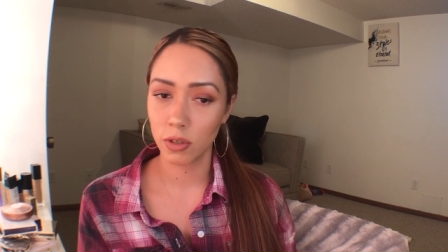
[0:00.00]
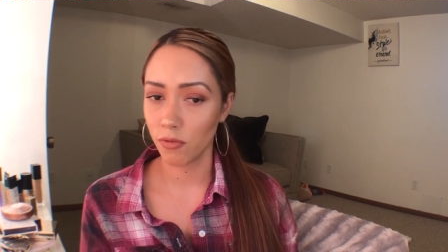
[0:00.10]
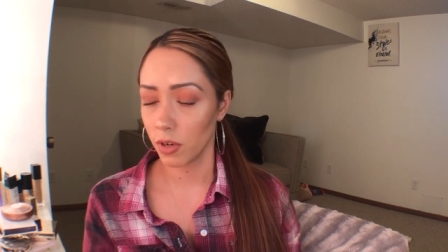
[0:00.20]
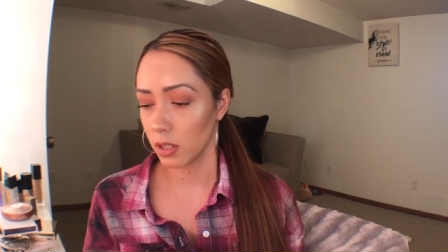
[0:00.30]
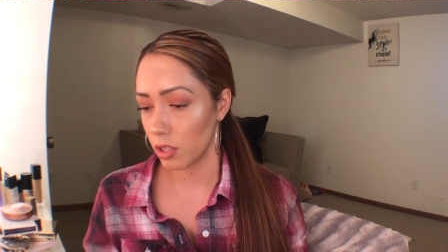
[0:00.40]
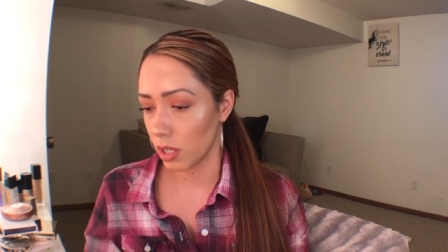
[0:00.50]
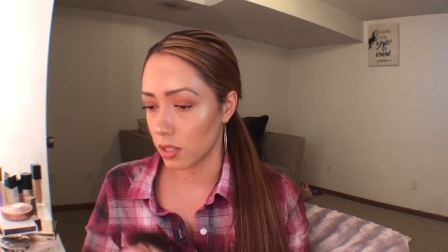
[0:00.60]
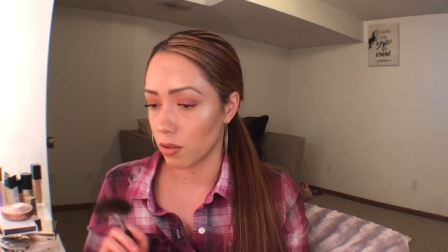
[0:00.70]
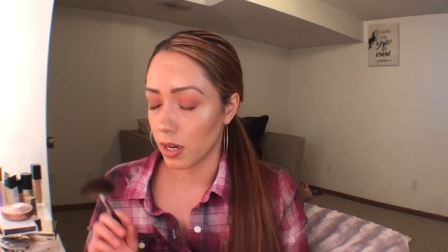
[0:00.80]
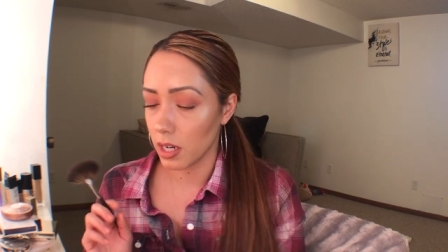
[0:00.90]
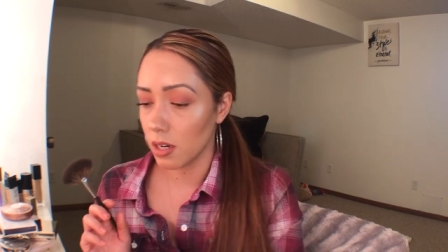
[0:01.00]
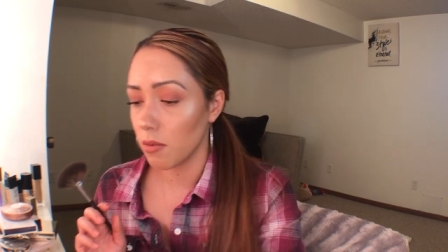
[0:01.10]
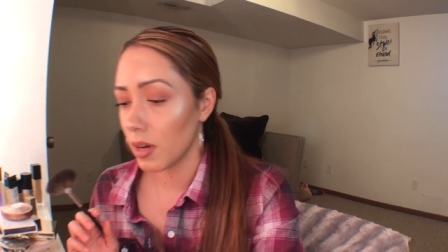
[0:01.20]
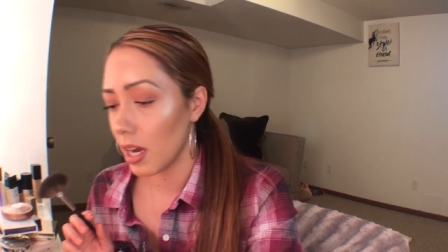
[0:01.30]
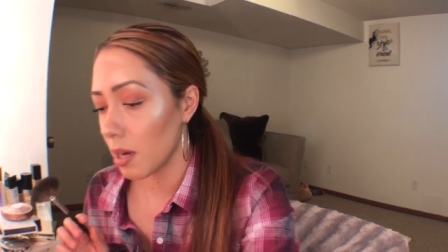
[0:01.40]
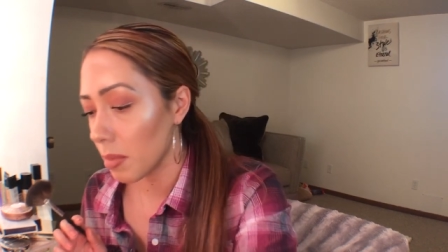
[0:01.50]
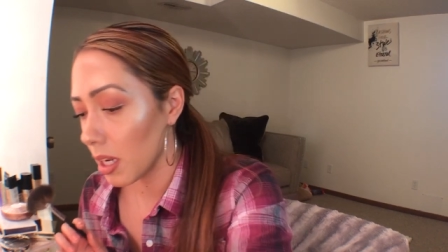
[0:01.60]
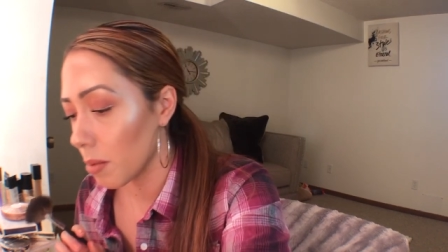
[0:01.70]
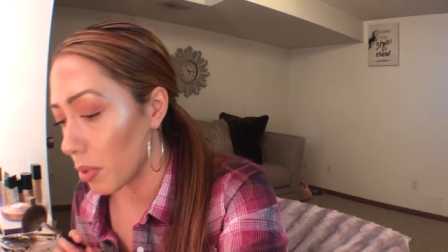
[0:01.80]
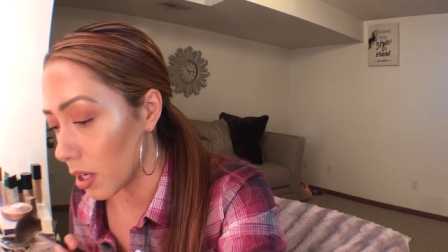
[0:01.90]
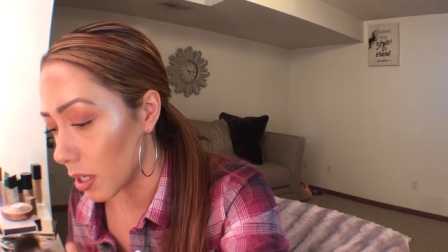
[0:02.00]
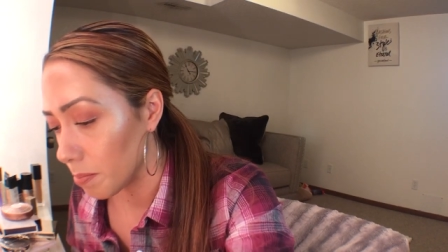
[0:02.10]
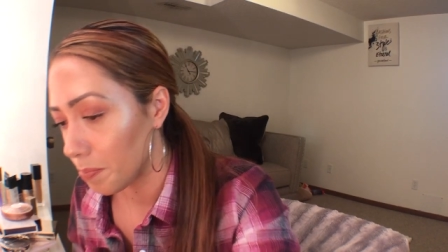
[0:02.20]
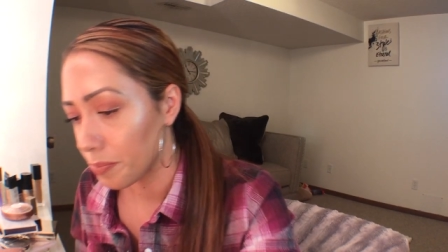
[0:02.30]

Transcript: From the drugstore. And you know what? I'm going to put